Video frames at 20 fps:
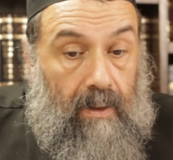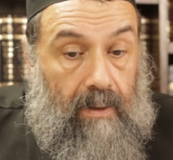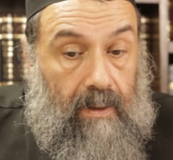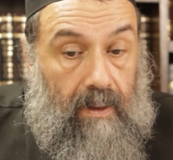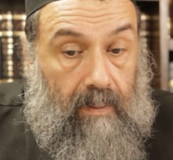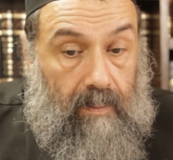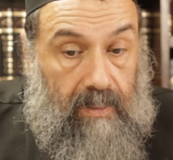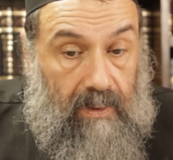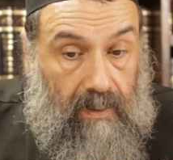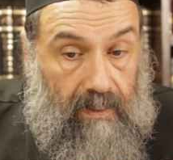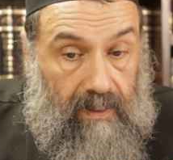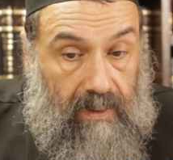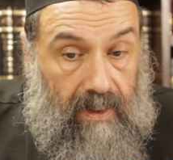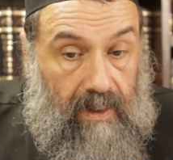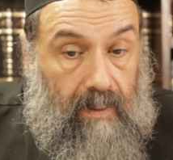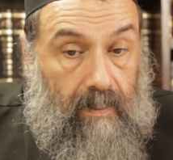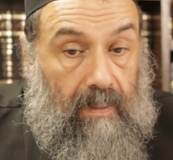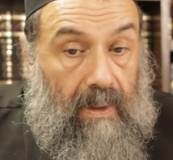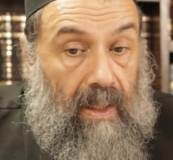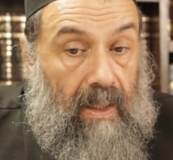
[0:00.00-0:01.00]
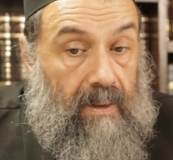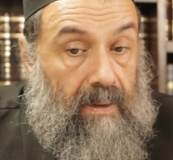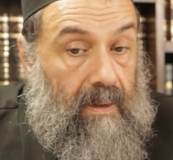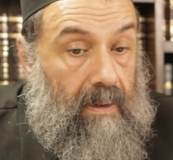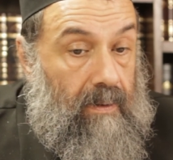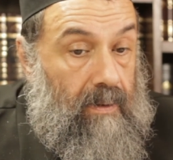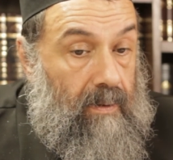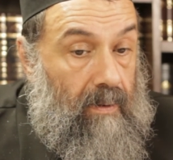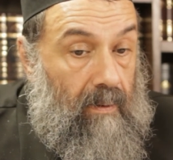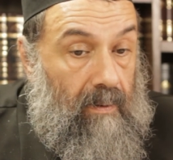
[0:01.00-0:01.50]
They brought him and
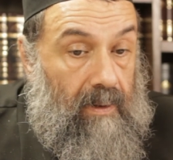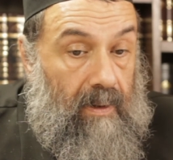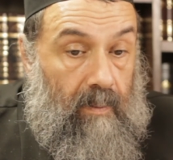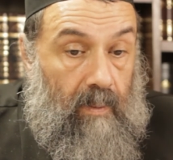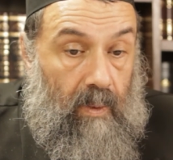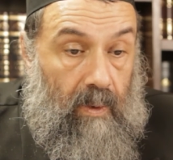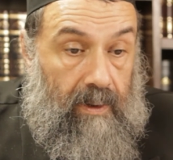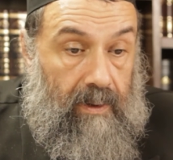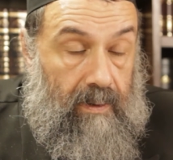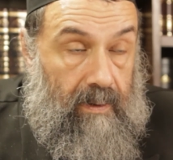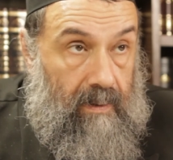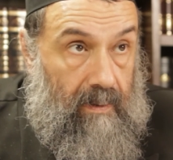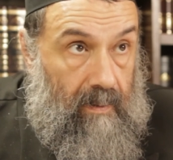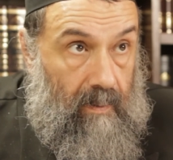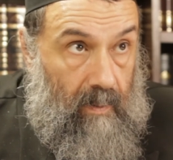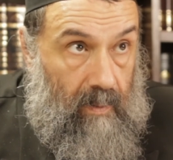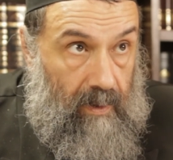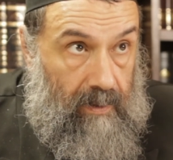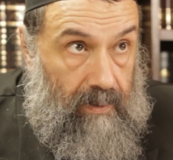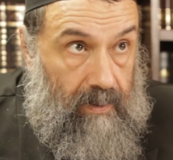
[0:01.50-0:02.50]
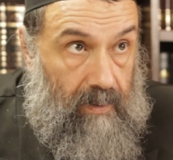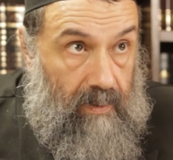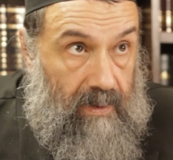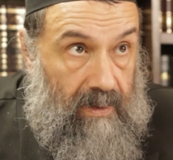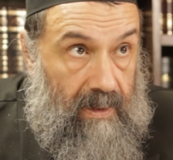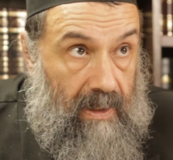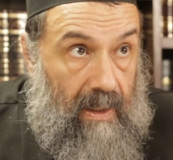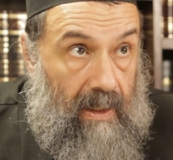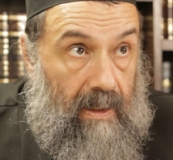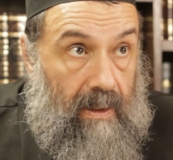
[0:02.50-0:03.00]
they told him what to
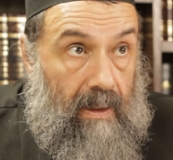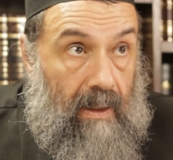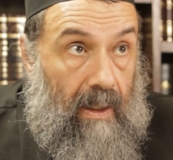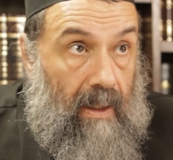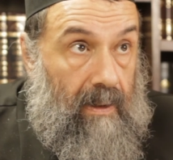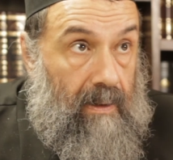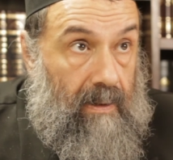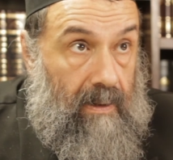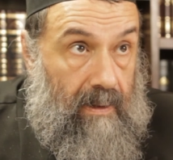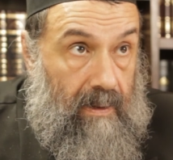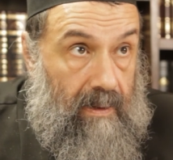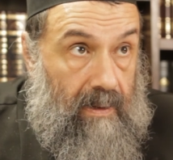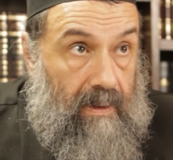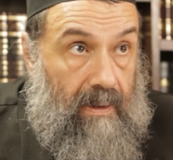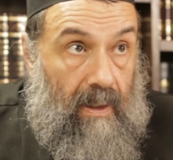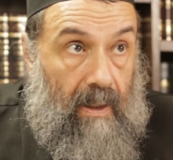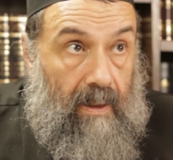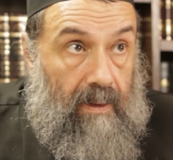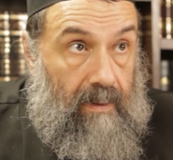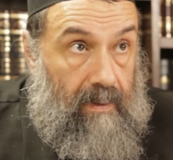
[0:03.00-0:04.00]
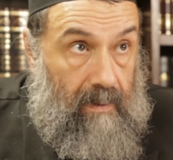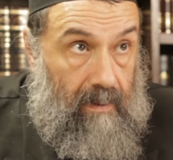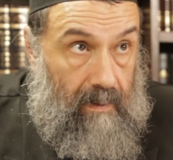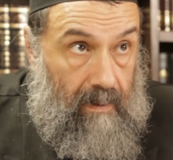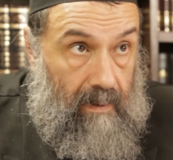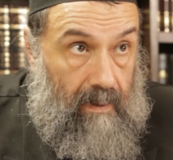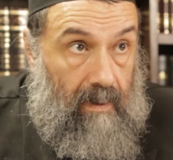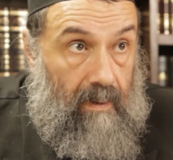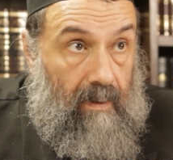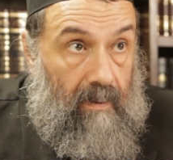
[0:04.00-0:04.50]
say, and he said,
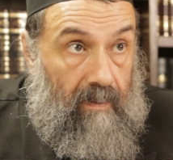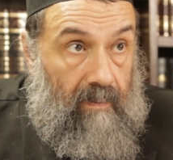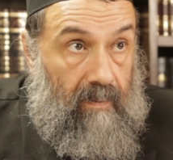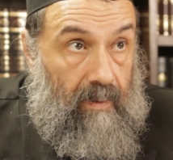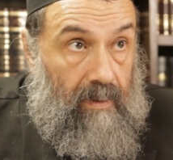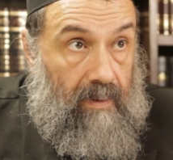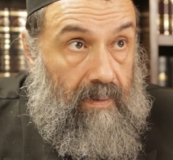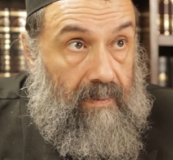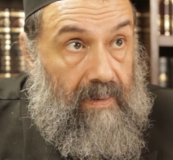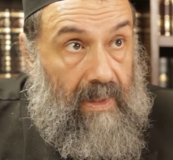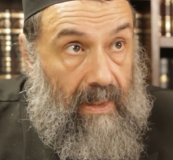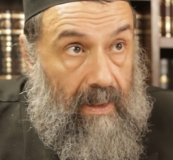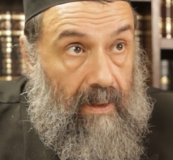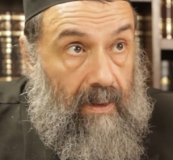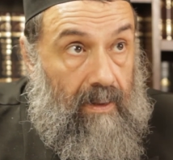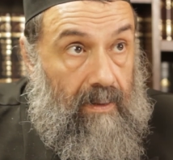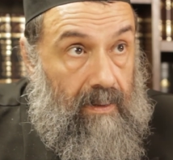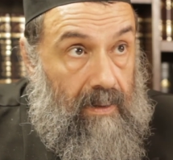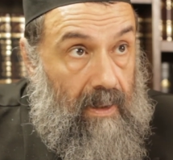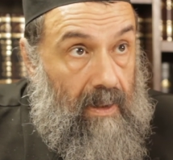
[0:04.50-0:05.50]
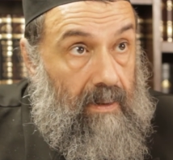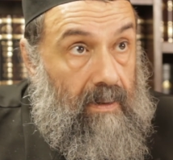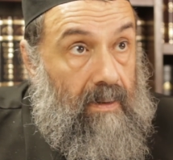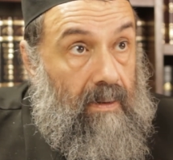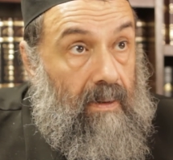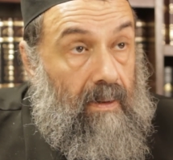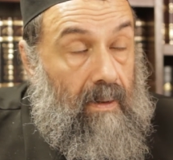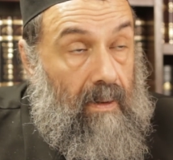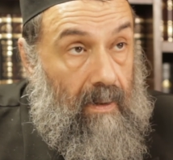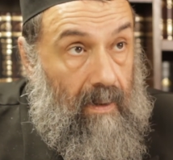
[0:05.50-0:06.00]
for the record, that
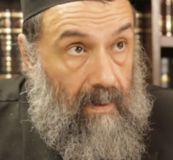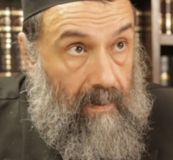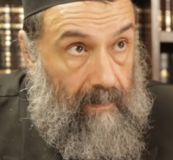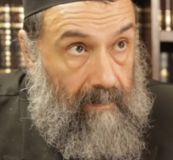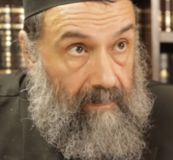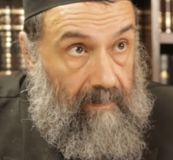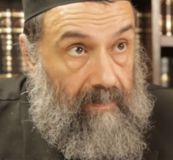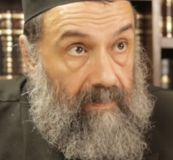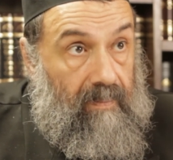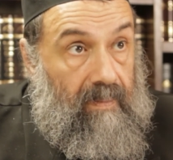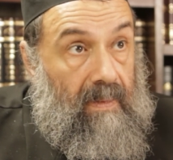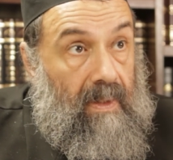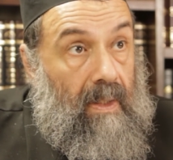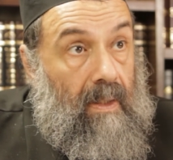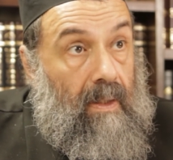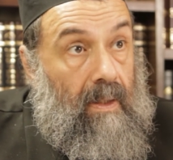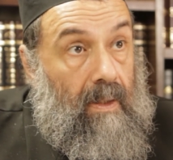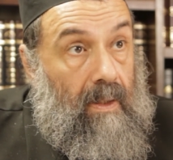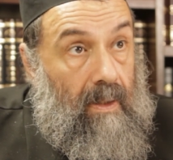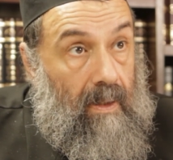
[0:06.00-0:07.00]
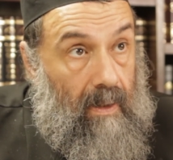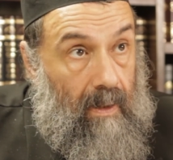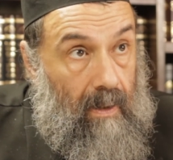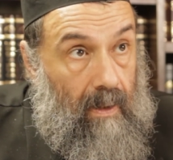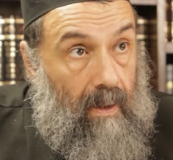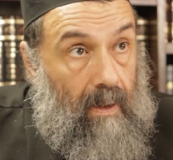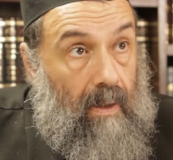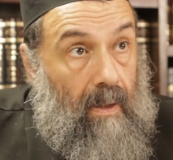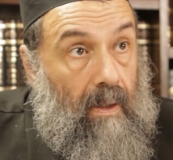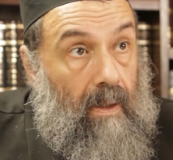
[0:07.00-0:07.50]

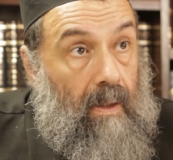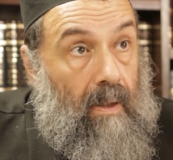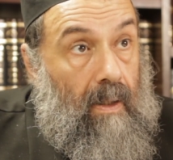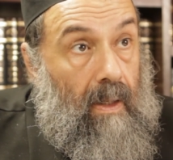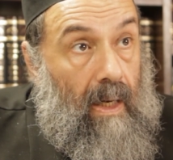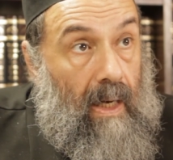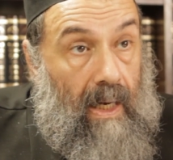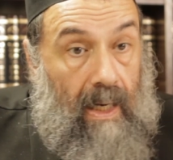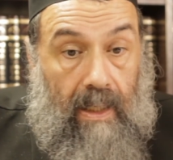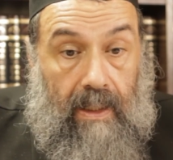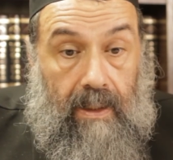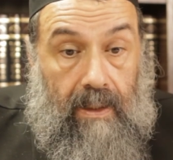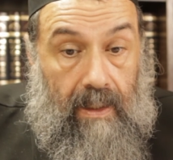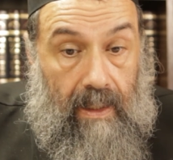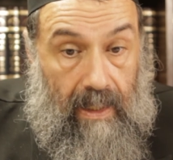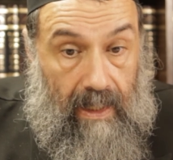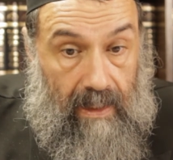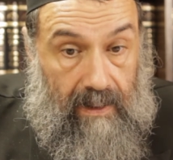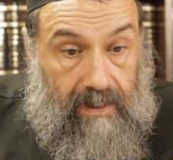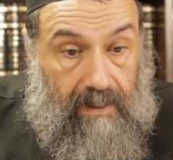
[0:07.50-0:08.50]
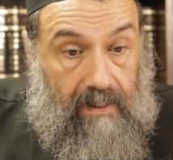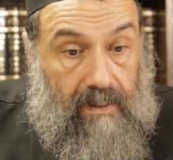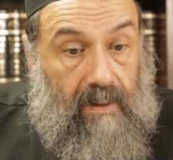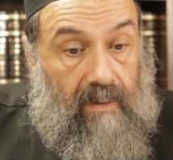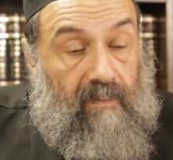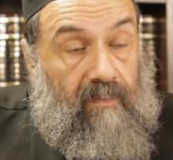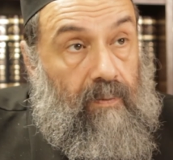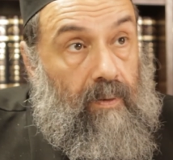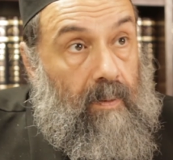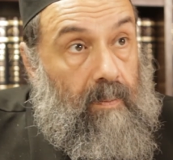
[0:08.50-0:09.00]
I asked
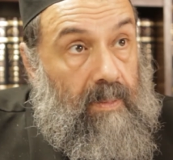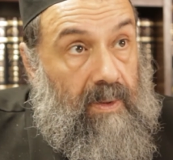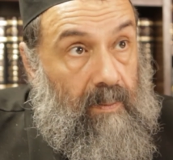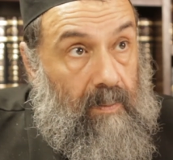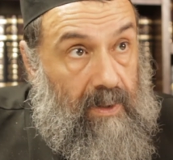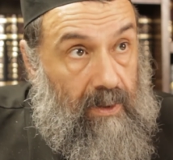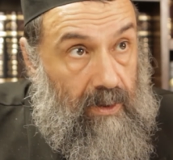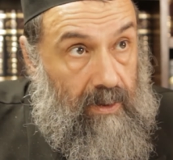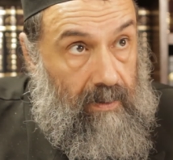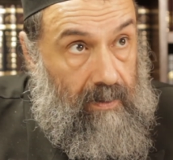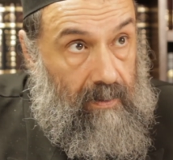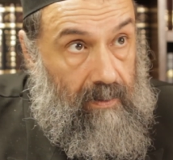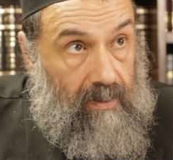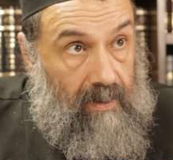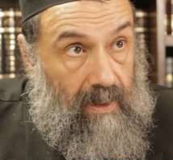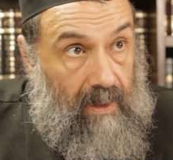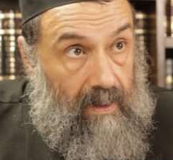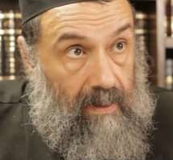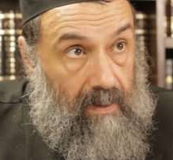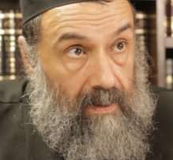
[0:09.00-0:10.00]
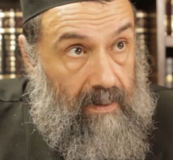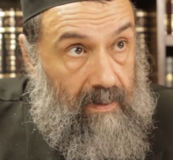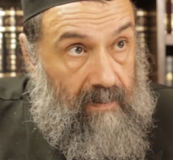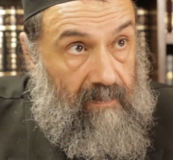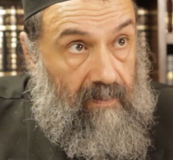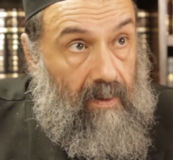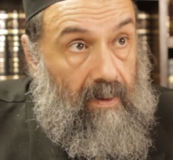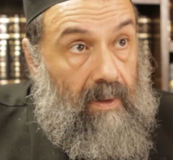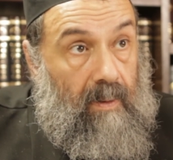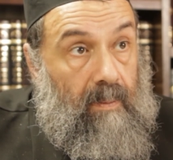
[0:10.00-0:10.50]
him for permission to take this
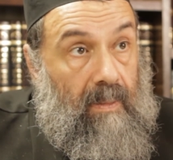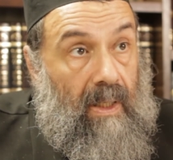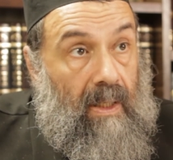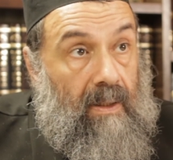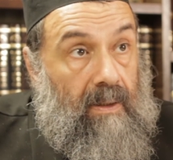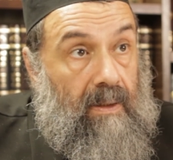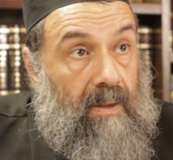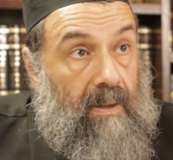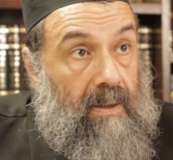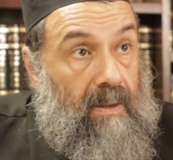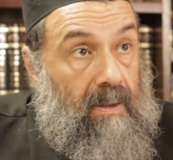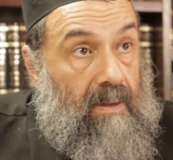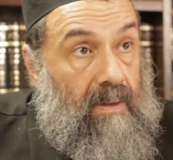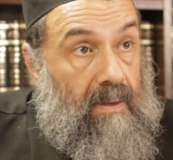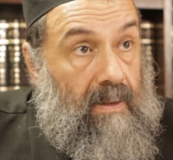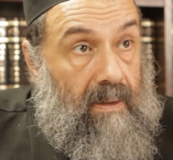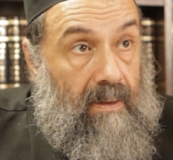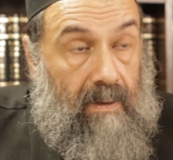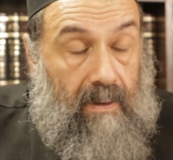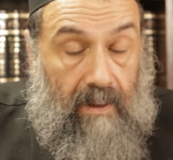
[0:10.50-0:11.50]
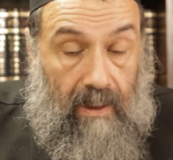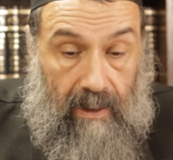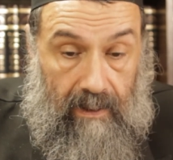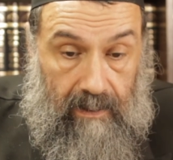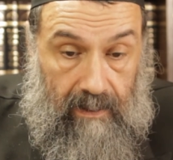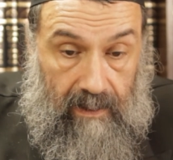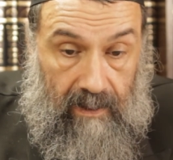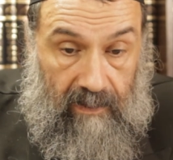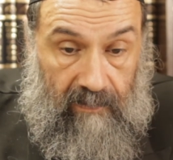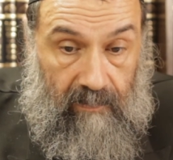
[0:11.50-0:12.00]
Sforim, and he did
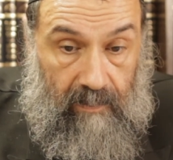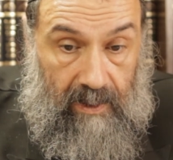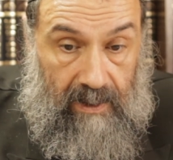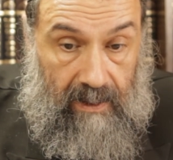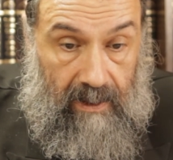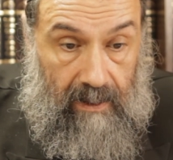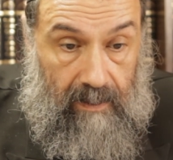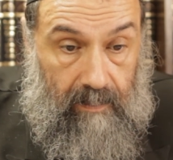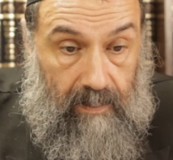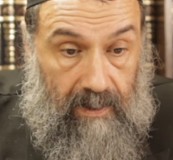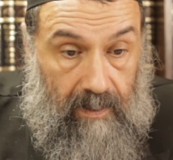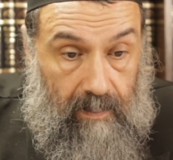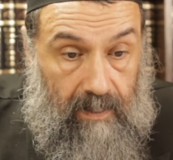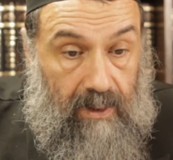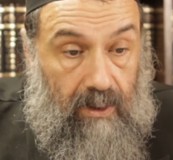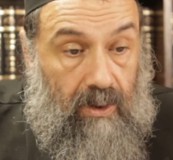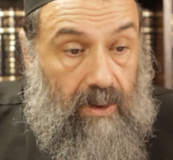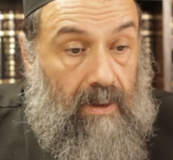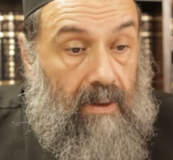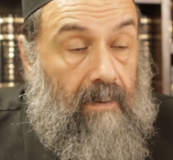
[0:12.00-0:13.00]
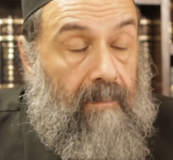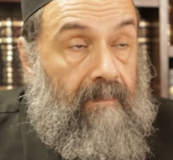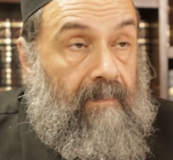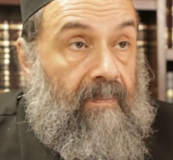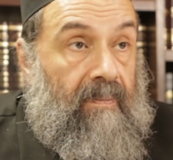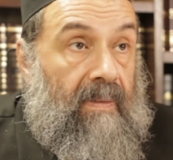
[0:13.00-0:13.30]
not give me that permission,